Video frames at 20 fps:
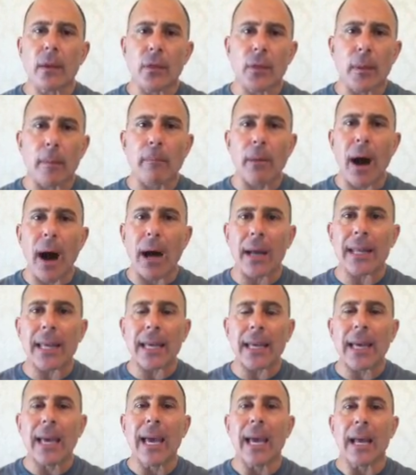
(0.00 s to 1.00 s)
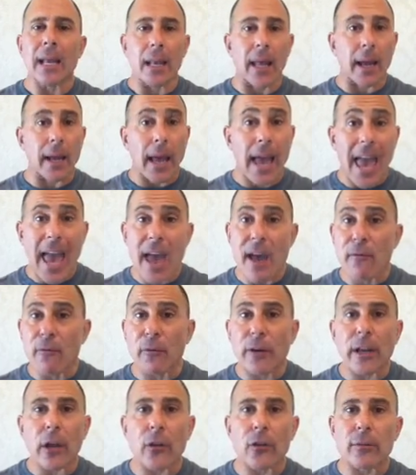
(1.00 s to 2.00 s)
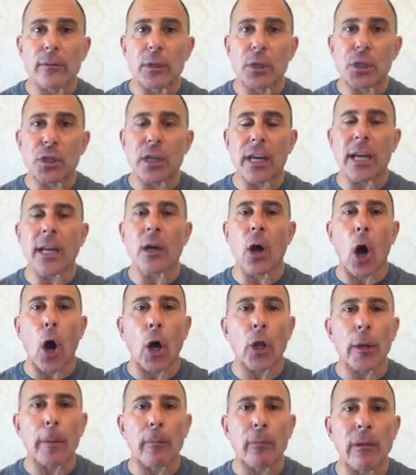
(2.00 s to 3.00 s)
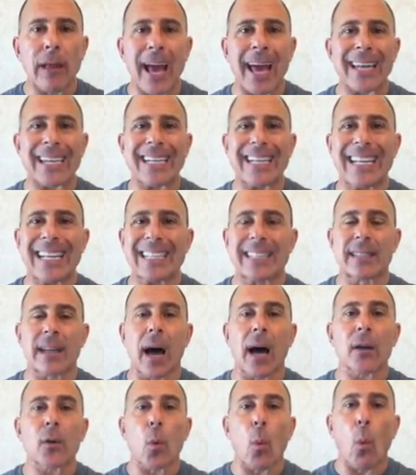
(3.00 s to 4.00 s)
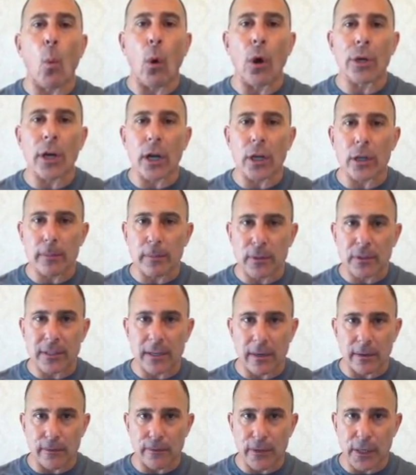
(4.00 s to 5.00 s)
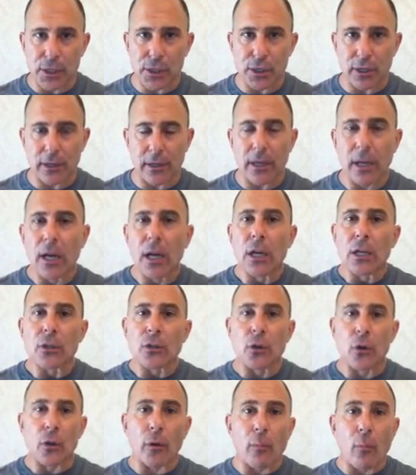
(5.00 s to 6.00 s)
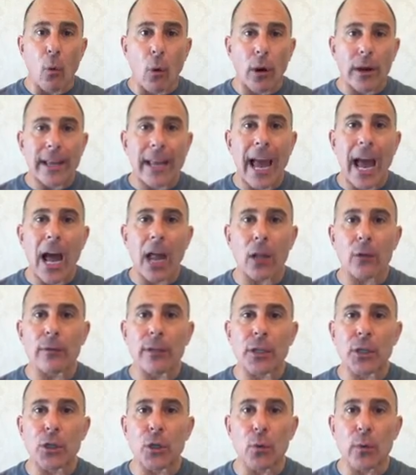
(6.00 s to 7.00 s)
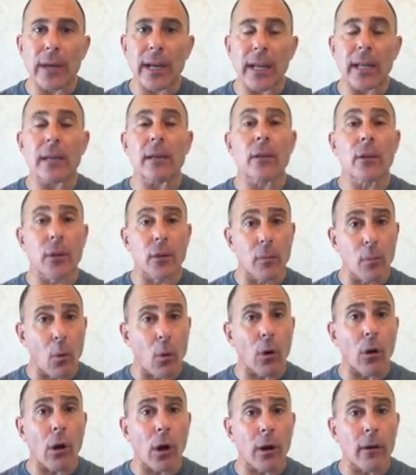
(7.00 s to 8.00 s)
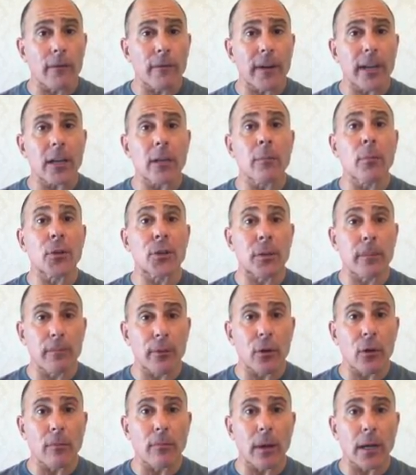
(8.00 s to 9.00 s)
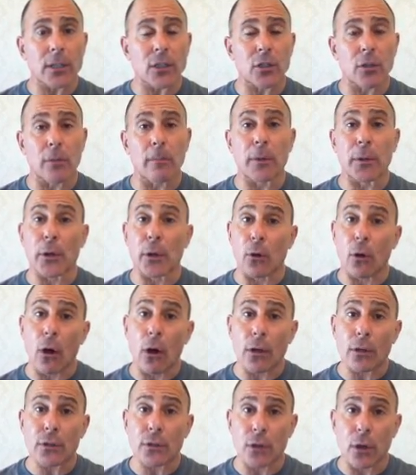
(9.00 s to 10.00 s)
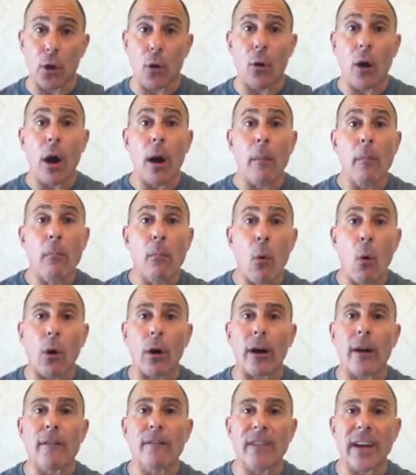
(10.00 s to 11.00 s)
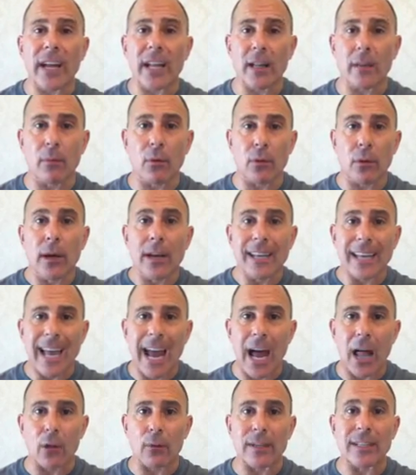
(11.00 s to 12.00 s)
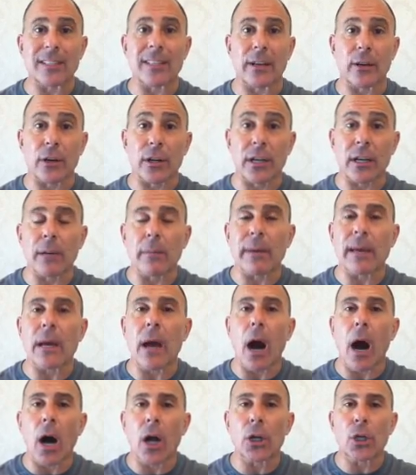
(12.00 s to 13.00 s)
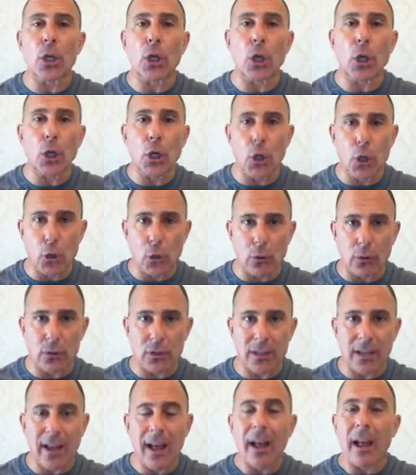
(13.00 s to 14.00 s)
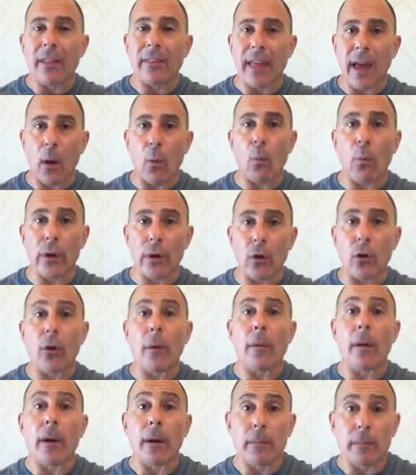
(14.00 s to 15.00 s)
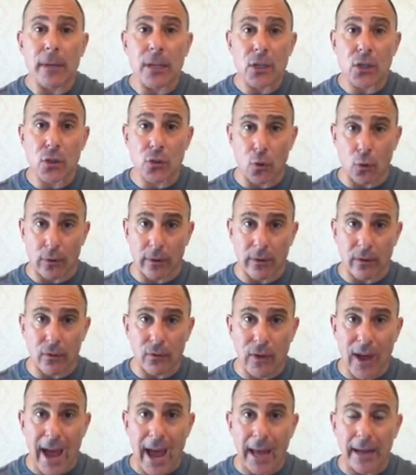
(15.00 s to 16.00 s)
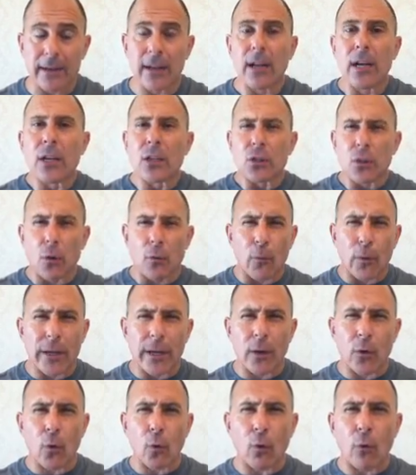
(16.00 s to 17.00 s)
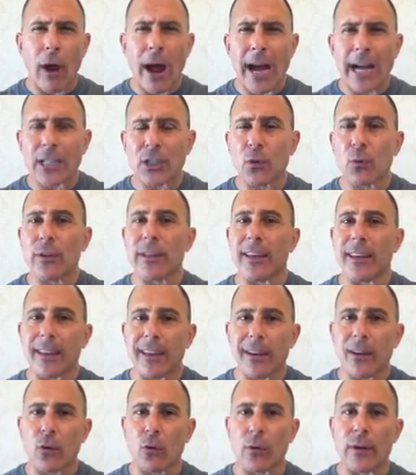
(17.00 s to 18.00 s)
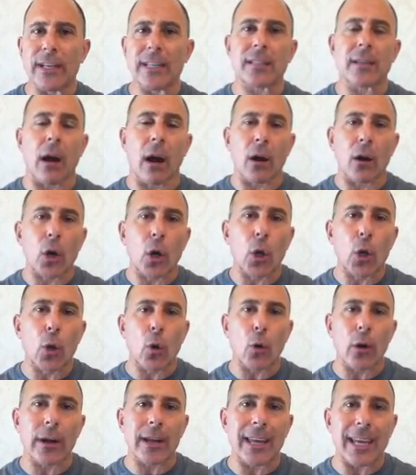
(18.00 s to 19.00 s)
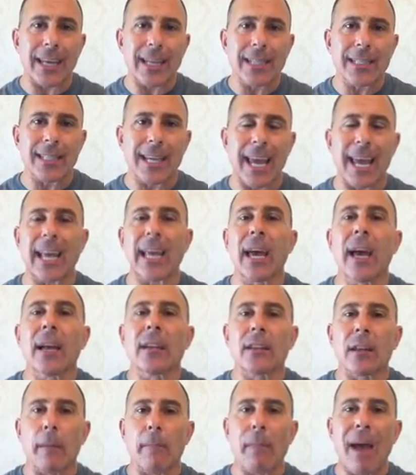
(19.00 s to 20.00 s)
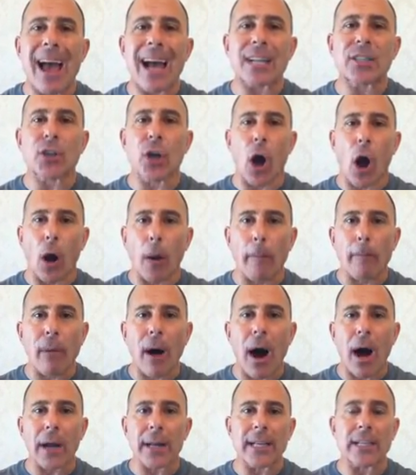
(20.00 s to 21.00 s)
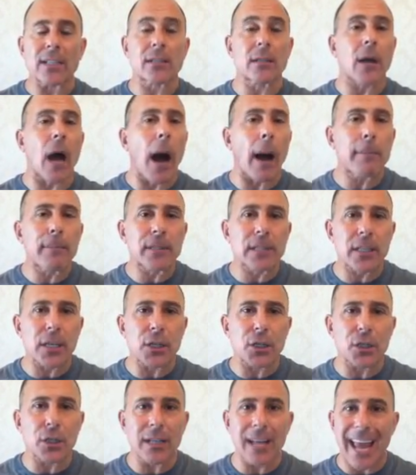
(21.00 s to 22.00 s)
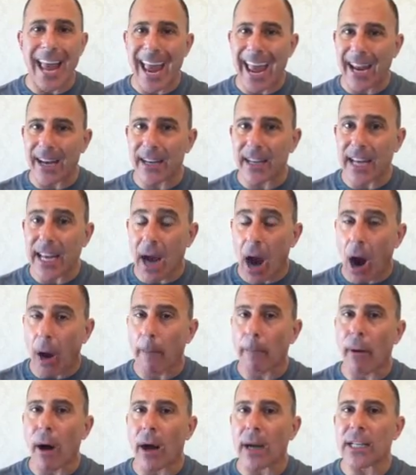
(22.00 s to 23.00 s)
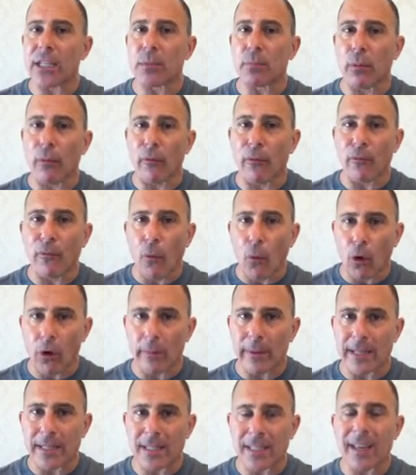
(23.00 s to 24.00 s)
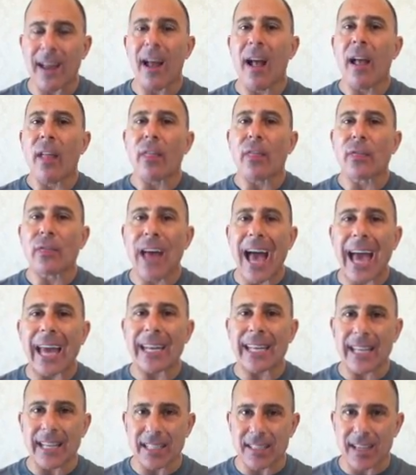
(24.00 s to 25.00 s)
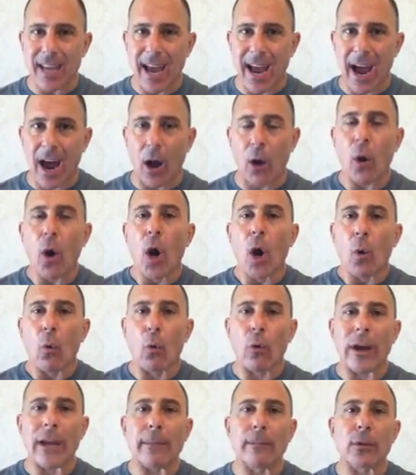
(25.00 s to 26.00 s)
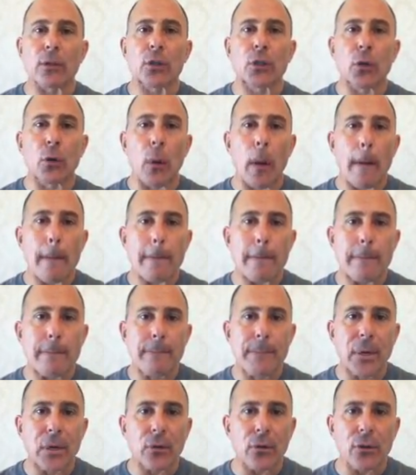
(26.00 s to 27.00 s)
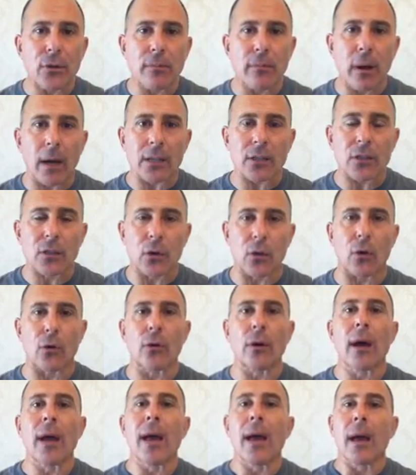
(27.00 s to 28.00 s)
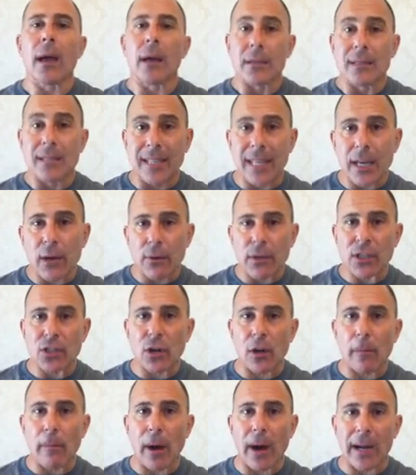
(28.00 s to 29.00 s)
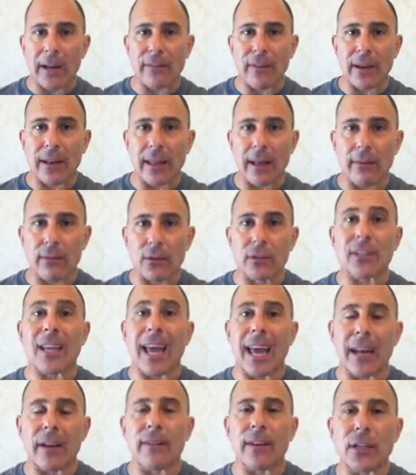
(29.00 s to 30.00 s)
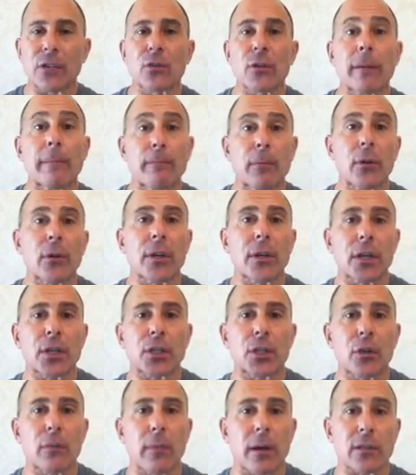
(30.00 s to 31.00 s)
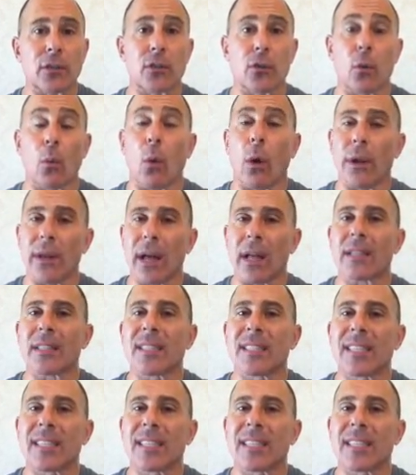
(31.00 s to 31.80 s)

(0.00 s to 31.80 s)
the body, like every other machine on the planet, is not 100% efficient. So the more calories you eat, the more are available to build muscle, but there are also more available calories that are going to be unused that will be stored as fat. So if we can gradually increase our caloric intake to match our body's composition and our body's performance, that is how we're able to build muscle, decrease our body fat levels, and eventually build additional muscle while not